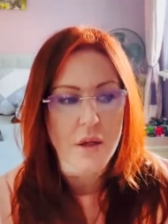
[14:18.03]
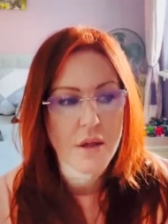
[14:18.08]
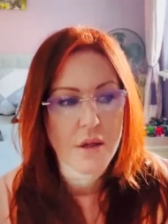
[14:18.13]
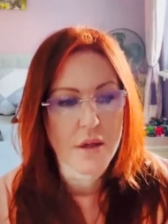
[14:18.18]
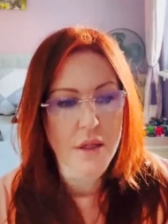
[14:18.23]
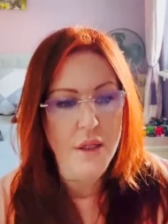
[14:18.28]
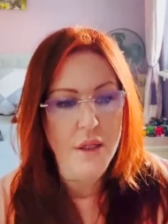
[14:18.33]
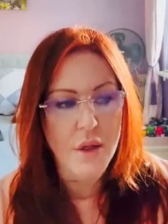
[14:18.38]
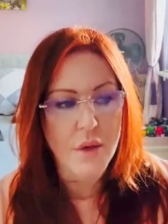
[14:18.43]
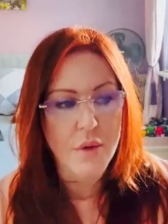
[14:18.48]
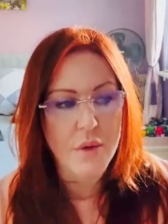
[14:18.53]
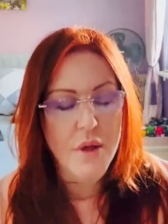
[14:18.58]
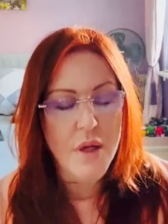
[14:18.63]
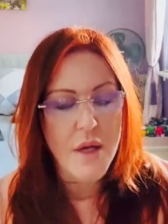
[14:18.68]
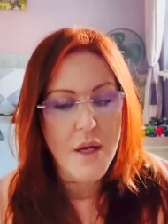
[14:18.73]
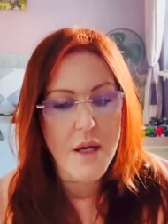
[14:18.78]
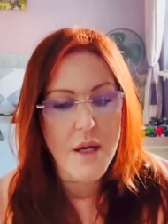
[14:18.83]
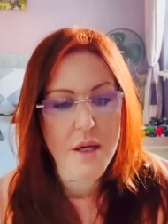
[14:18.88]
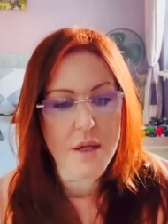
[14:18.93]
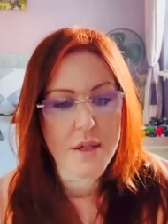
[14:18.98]
You know,
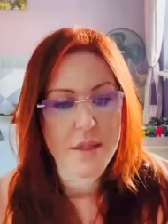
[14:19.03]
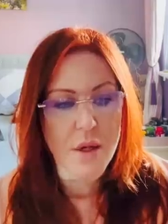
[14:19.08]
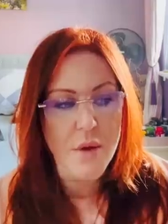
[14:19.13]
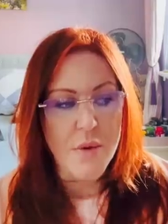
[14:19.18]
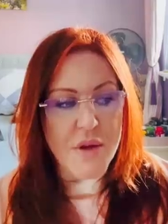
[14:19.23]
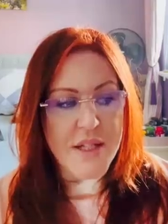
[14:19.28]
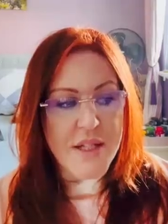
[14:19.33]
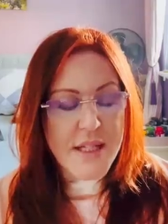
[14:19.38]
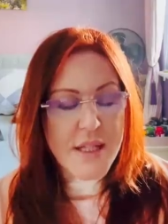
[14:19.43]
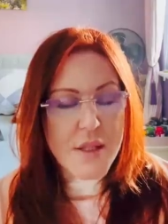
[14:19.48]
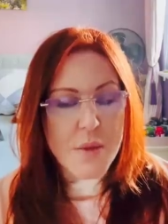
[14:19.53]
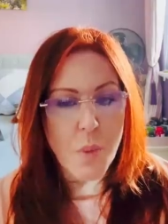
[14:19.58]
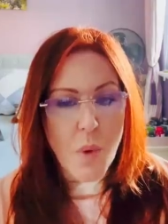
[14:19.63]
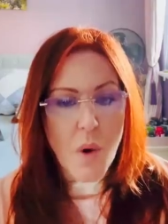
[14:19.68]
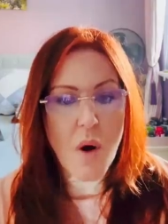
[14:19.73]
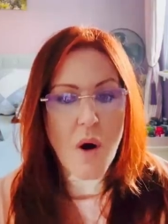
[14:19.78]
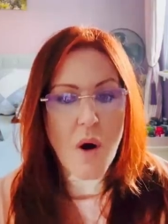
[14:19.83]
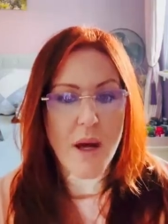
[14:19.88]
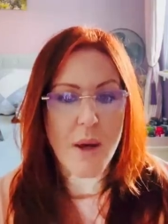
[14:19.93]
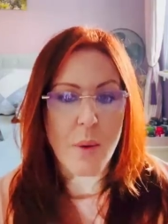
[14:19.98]
so this is
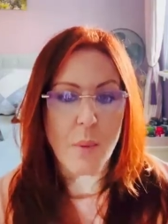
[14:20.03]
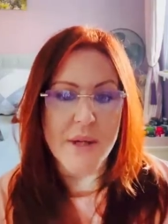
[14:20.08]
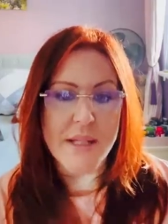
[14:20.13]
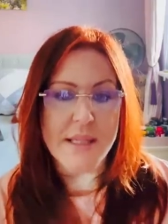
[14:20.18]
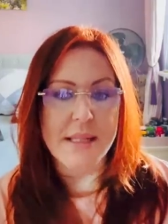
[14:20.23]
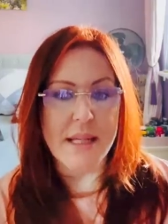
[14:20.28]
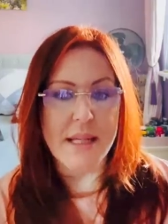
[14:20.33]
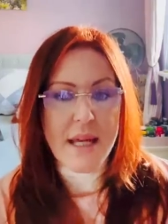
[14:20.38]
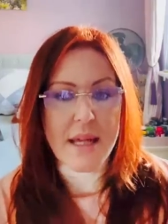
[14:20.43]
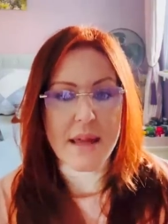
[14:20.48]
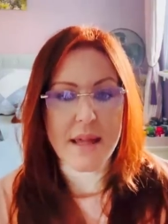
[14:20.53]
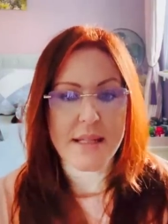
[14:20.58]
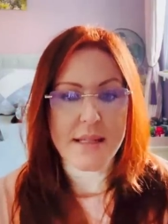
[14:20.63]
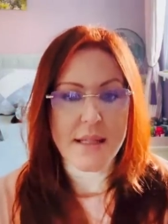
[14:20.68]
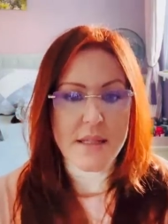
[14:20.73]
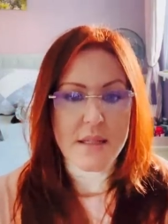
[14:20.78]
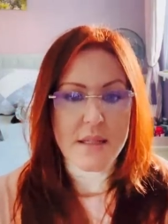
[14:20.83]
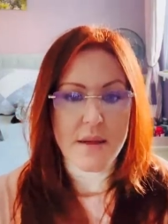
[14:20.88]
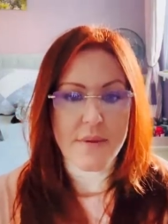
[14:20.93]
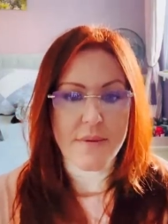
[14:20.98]
why we're seeing these
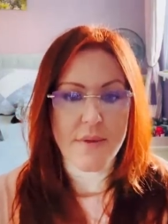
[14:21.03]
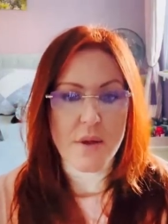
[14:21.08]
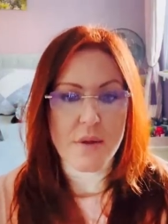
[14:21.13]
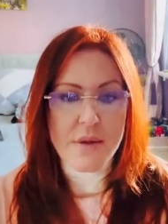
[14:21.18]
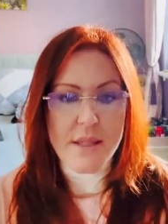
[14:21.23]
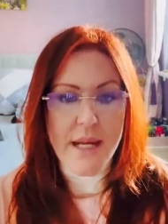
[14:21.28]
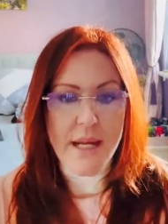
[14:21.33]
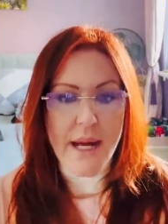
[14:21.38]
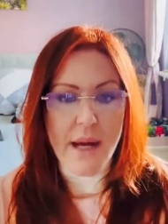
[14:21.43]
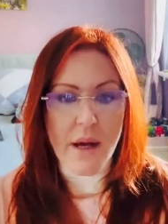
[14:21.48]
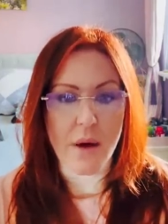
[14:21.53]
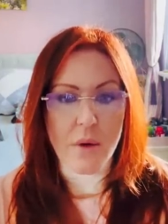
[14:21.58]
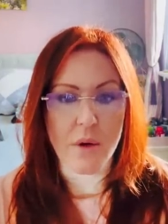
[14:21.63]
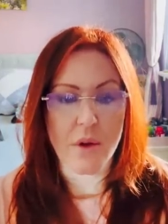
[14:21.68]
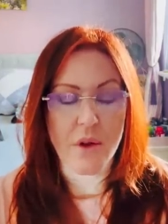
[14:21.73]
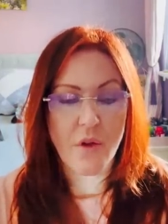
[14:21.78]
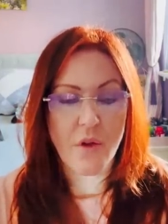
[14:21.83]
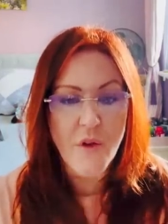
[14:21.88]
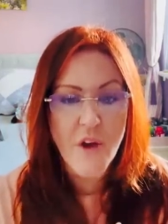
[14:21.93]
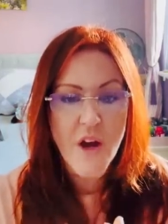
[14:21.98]
interviews now.
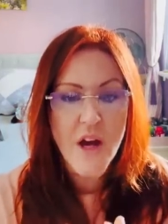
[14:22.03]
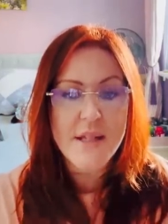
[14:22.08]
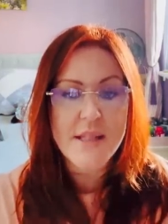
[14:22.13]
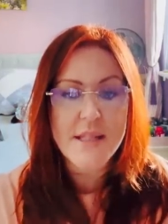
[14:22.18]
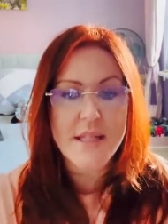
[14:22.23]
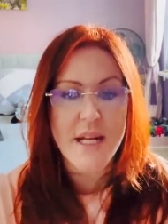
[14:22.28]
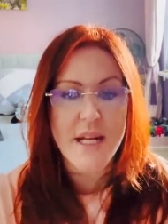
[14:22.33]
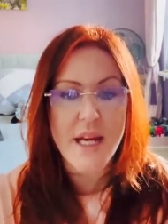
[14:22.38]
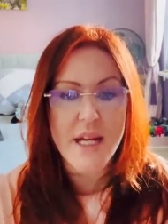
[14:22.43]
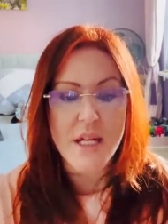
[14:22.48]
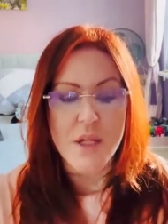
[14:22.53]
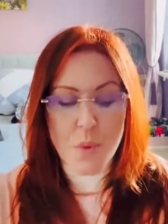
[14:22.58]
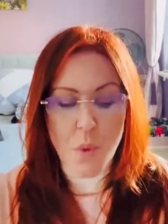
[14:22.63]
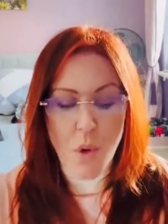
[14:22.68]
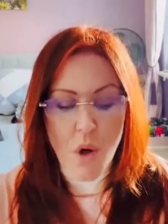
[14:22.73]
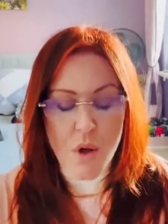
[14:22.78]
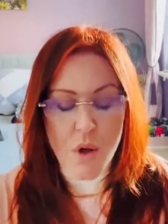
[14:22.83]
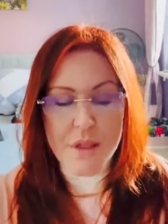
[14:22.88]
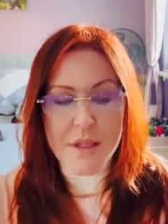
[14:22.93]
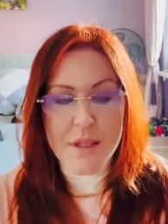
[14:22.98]
The first stage
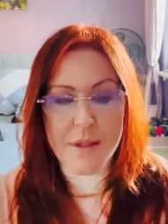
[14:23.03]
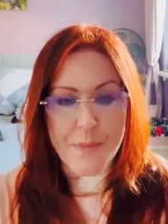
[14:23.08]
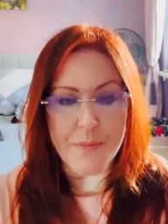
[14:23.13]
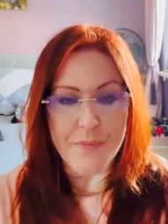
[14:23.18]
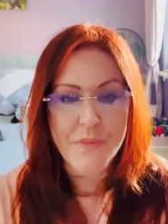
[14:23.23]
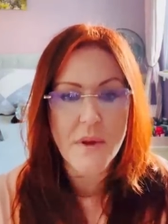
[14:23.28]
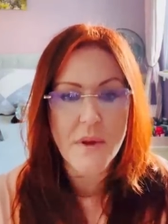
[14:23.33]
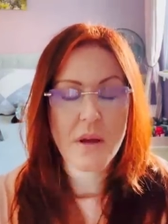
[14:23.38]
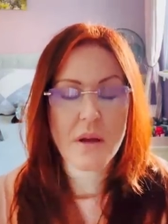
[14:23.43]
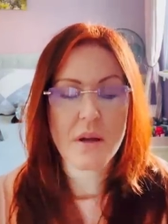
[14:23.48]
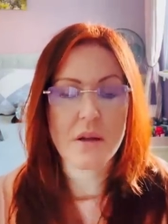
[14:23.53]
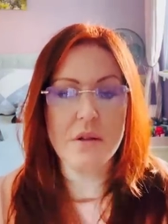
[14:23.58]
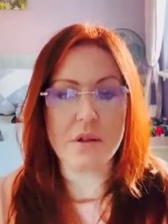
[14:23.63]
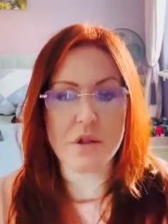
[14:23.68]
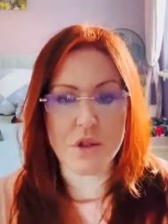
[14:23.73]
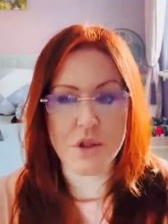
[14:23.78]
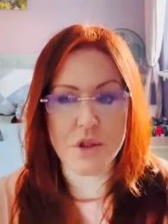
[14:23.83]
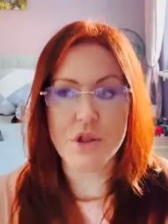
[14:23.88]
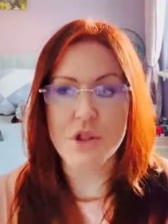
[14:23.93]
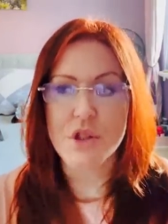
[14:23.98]
was
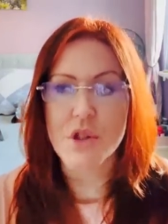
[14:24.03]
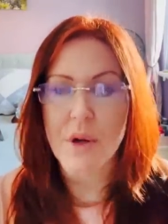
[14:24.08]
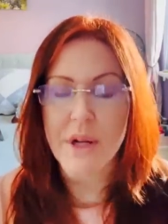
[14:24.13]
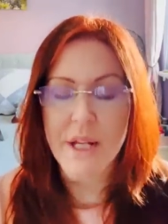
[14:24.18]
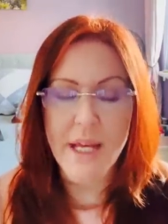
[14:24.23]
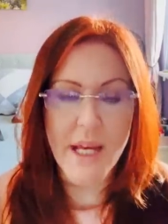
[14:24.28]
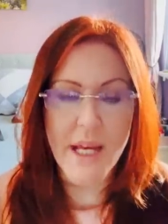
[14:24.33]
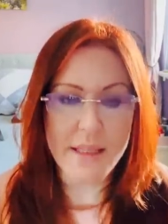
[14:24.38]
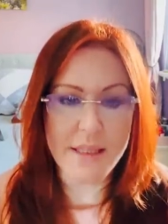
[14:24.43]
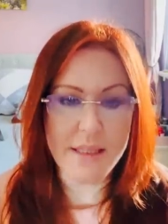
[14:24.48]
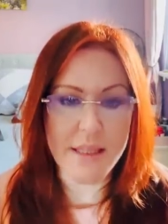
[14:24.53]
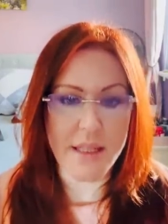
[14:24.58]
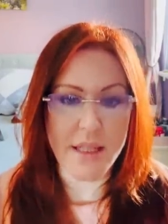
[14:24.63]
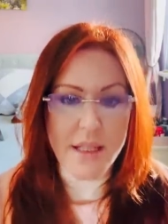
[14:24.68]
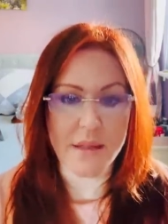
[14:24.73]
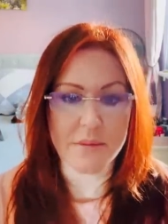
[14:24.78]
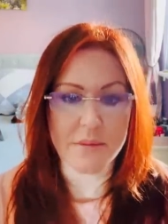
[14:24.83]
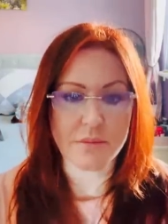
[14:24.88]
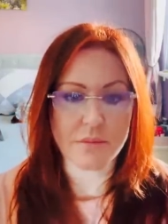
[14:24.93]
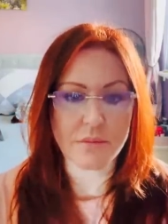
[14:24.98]
Johnny ended
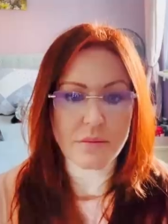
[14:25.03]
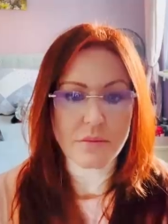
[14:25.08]
it.